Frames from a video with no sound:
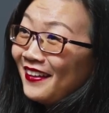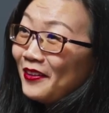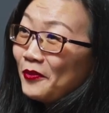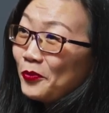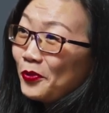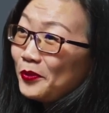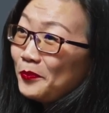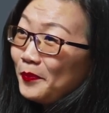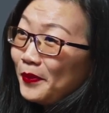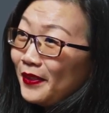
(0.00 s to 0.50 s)

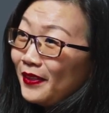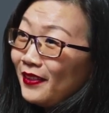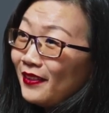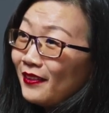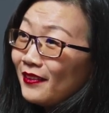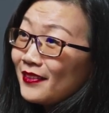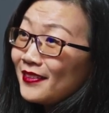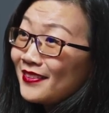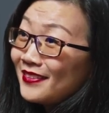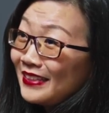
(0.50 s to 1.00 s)
would be
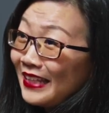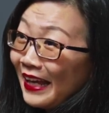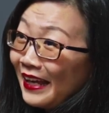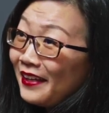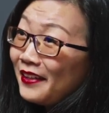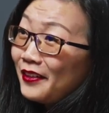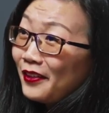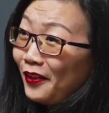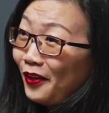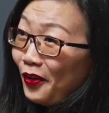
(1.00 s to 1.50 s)
stay
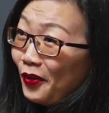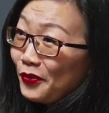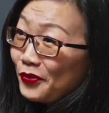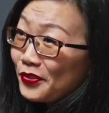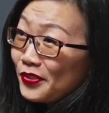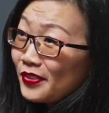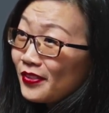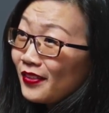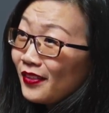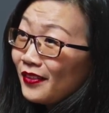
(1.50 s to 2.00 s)

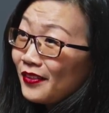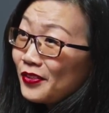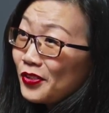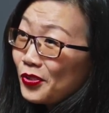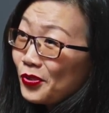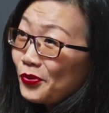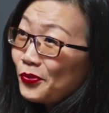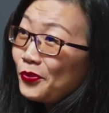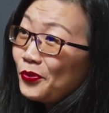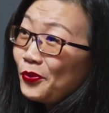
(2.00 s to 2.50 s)
close
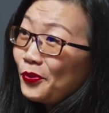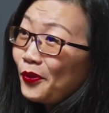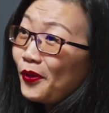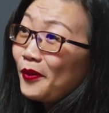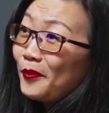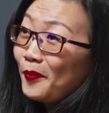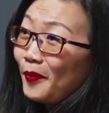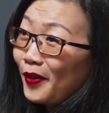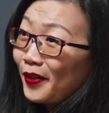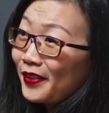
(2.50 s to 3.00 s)
to your
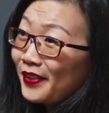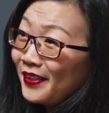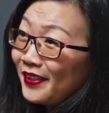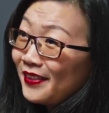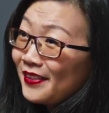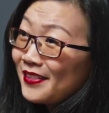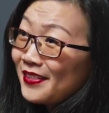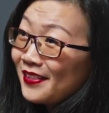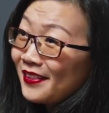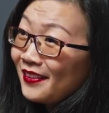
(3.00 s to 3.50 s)

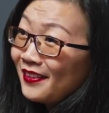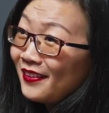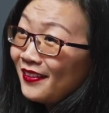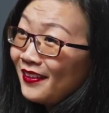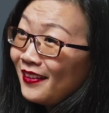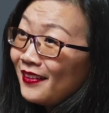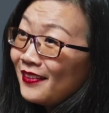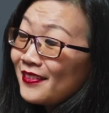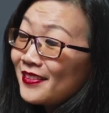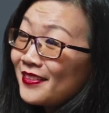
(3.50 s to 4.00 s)
market,
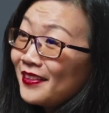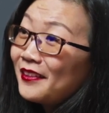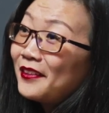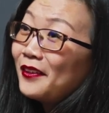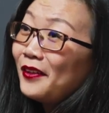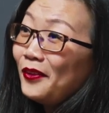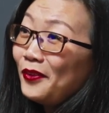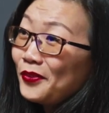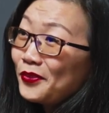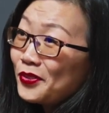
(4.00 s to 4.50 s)
stay
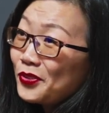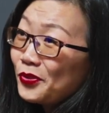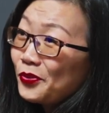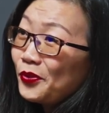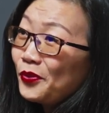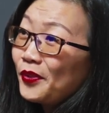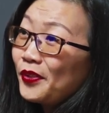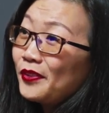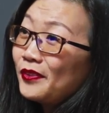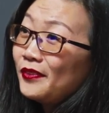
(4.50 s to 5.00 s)
close to
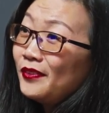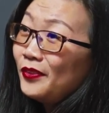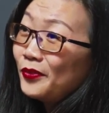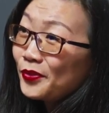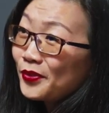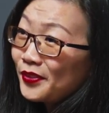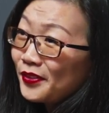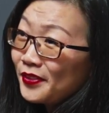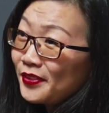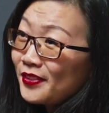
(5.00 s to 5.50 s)
your
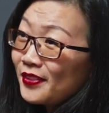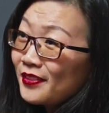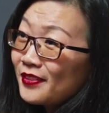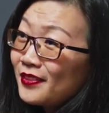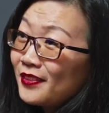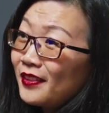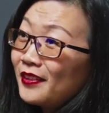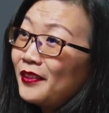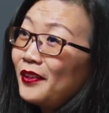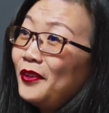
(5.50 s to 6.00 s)
users,
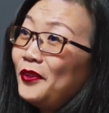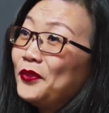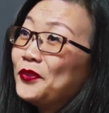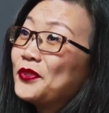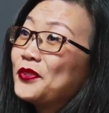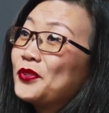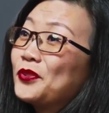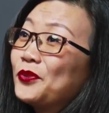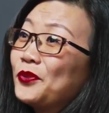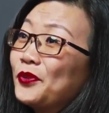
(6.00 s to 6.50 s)
stay close to